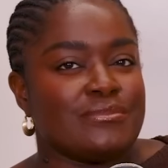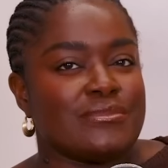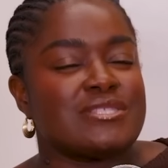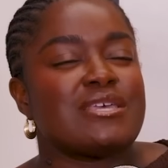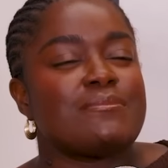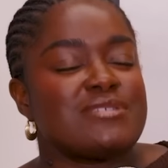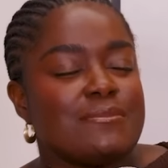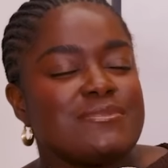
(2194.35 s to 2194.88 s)

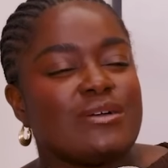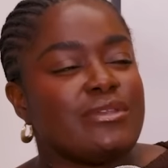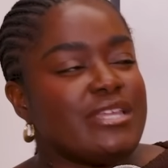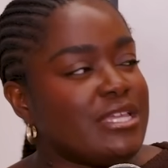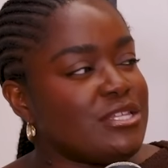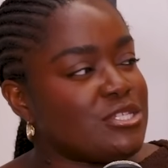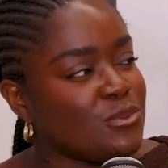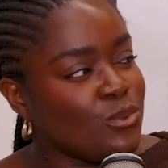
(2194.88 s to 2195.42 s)
Sometimes I'll
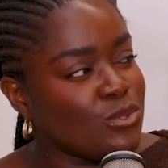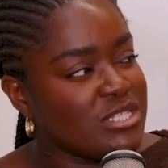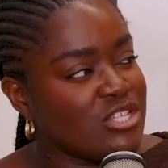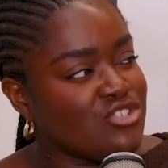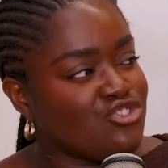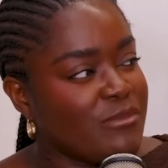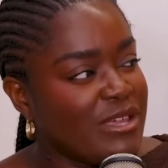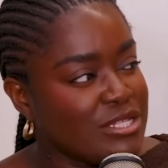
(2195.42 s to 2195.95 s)
lean towards
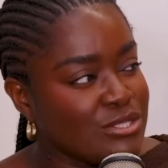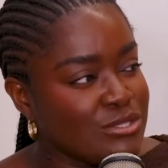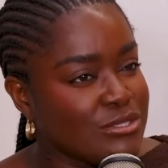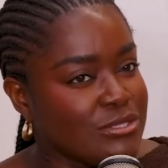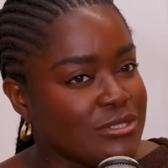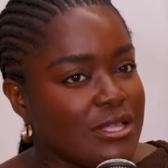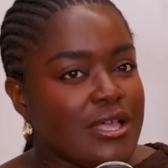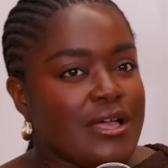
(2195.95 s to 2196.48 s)

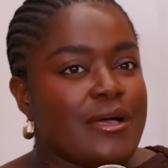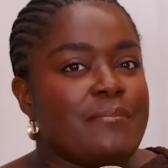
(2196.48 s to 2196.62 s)
instrumental,